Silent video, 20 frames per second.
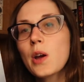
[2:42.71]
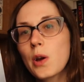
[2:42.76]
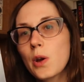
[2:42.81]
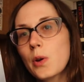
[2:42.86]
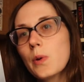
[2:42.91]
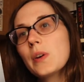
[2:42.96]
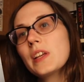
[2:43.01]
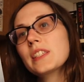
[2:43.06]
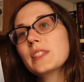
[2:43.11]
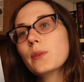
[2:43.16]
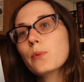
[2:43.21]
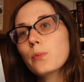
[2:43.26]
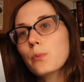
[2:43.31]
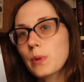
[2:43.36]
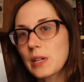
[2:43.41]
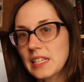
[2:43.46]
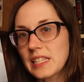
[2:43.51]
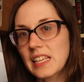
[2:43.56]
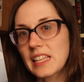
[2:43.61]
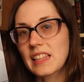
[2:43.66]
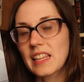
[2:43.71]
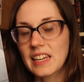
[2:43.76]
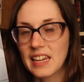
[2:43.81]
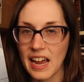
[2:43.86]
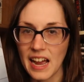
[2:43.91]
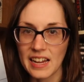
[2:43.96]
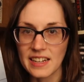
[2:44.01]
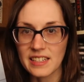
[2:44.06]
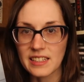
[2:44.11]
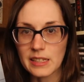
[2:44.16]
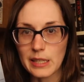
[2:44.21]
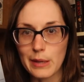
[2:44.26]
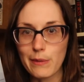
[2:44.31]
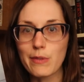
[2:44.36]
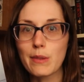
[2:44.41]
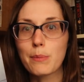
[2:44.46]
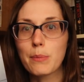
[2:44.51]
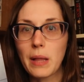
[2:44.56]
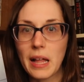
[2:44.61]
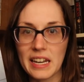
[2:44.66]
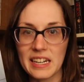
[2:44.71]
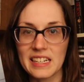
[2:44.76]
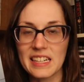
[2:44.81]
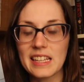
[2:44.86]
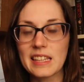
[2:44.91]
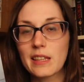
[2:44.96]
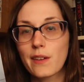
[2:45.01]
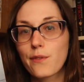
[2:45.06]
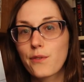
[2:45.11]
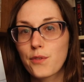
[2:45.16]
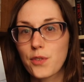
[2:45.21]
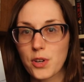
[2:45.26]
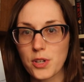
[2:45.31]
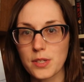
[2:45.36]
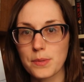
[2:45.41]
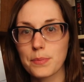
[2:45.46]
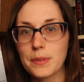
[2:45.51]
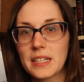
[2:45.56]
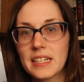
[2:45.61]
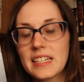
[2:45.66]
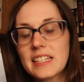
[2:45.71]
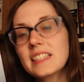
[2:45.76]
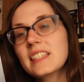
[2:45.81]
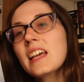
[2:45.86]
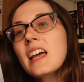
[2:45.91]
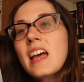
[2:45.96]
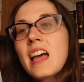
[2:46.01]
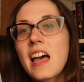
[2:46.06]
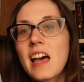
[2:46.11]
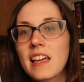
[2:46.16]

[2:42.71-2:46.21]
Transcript: who is the reason that he had to leave the planet in the first place.